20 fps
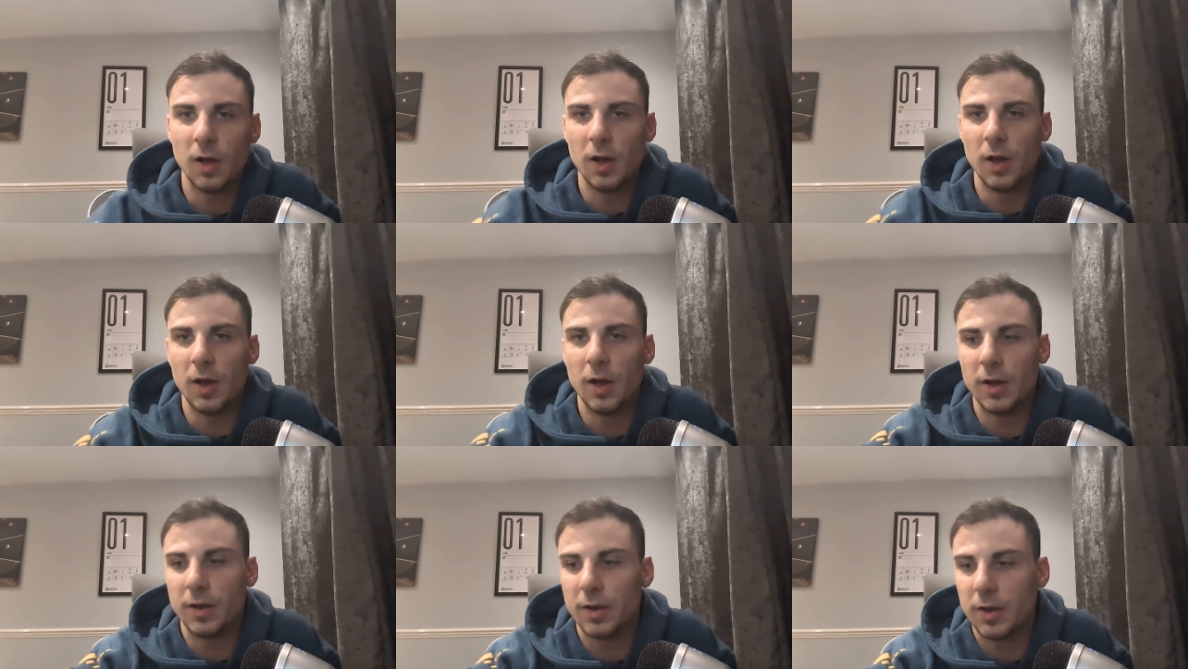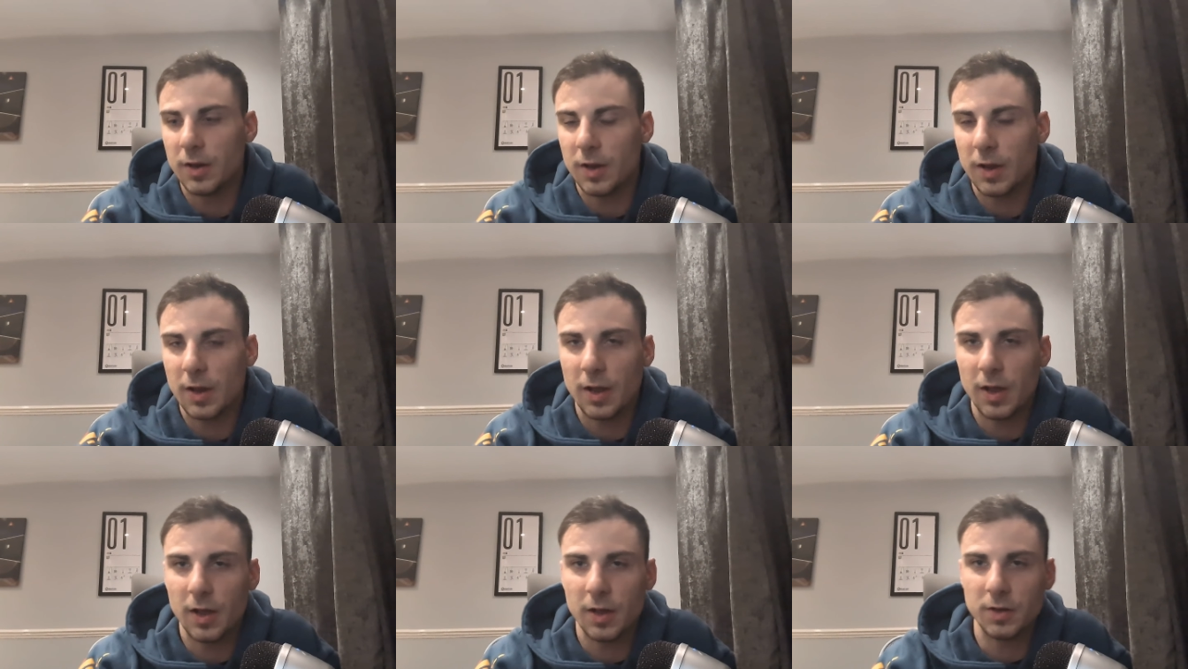And then
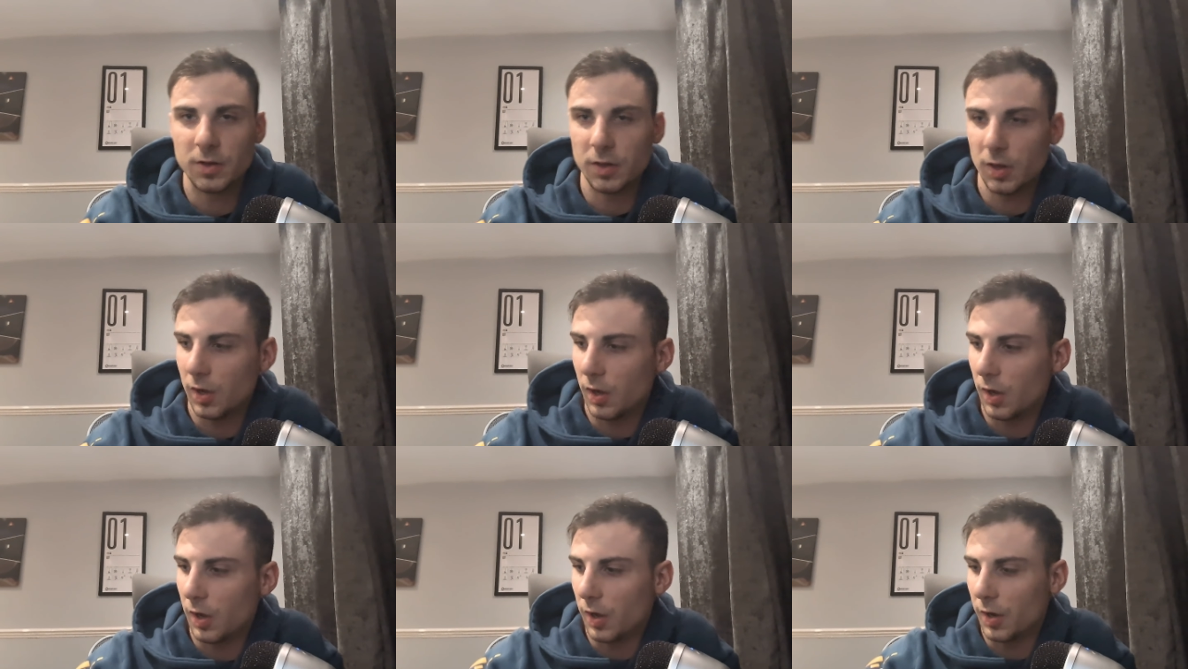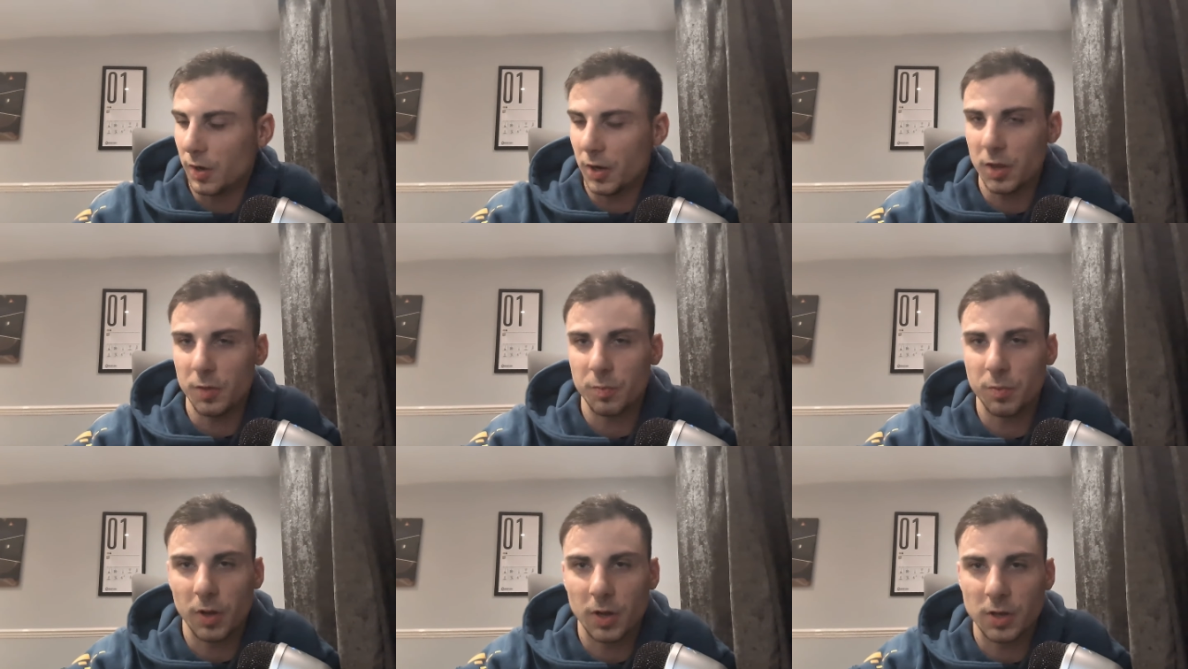I had
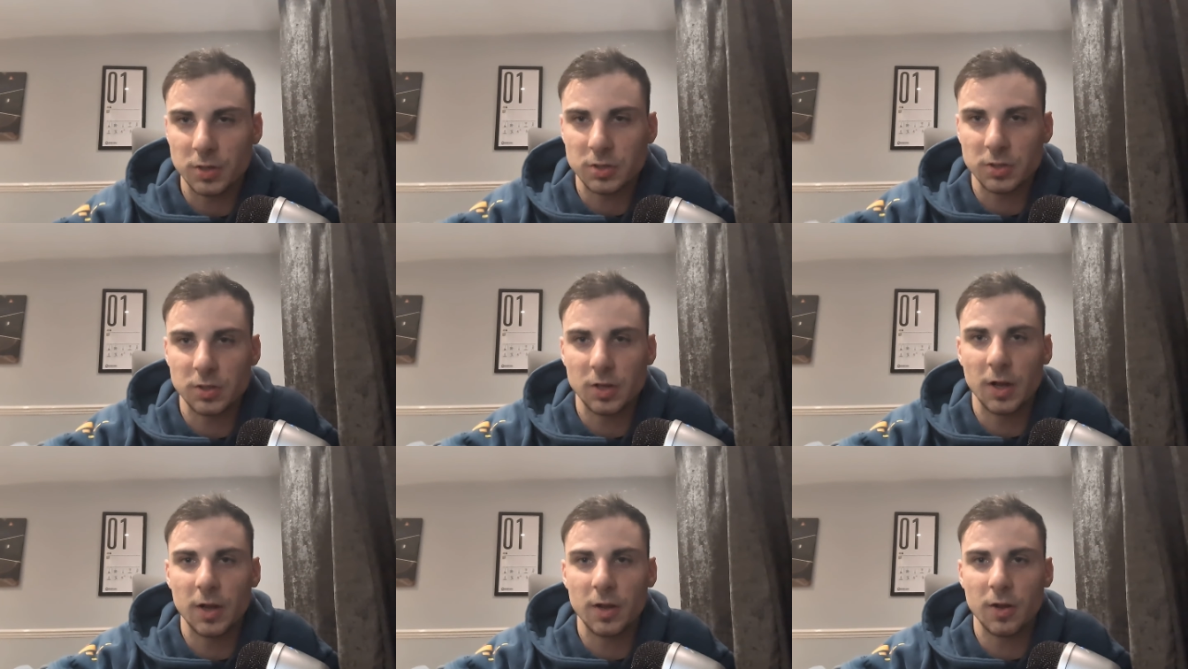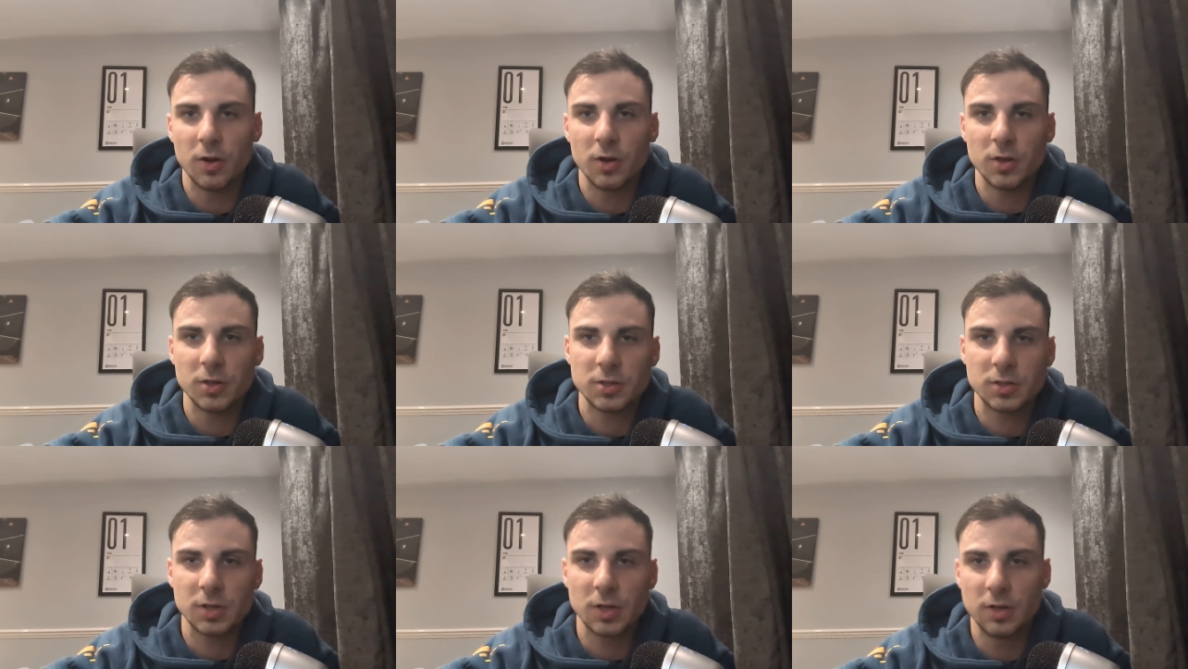another person that I
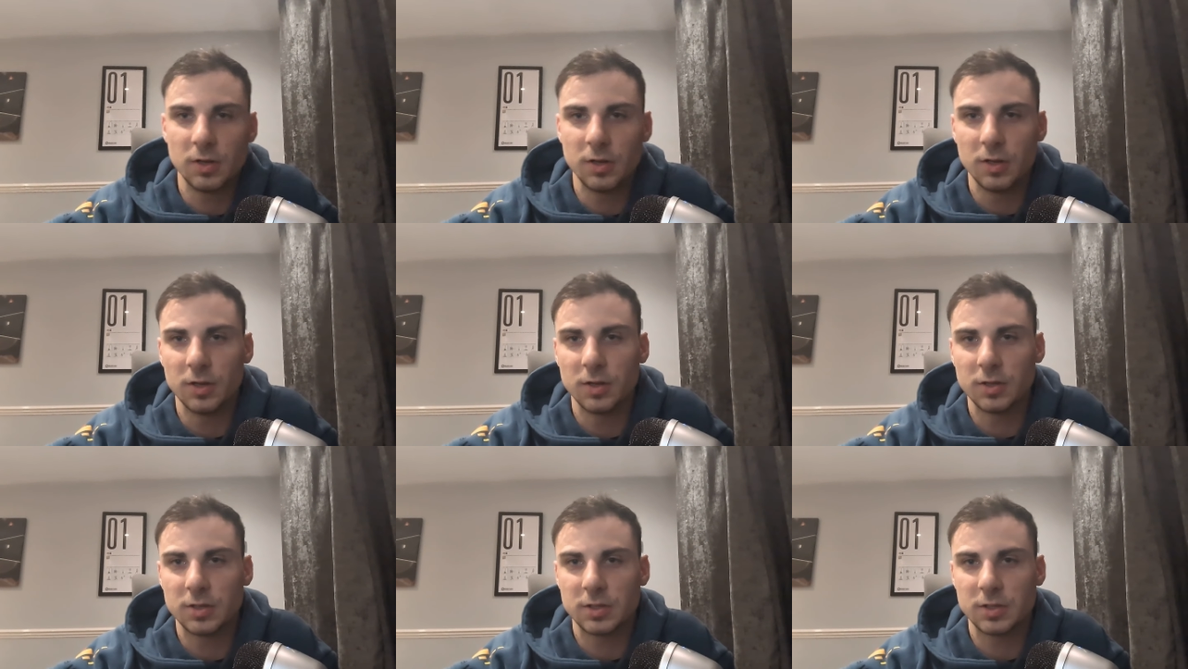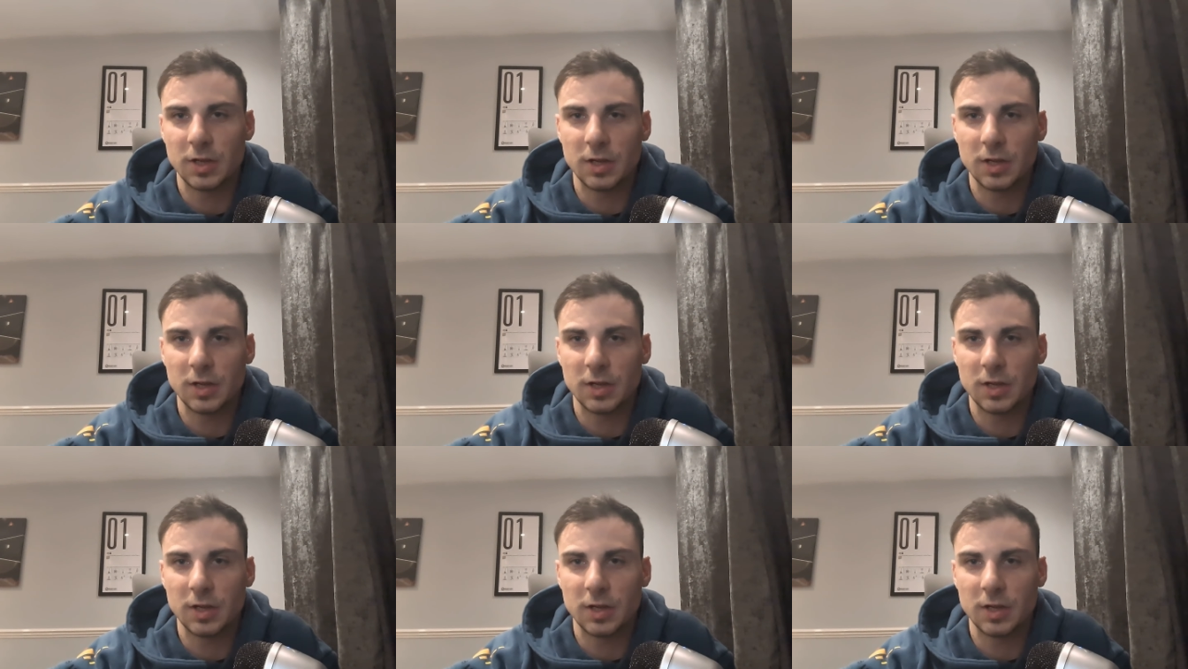asked that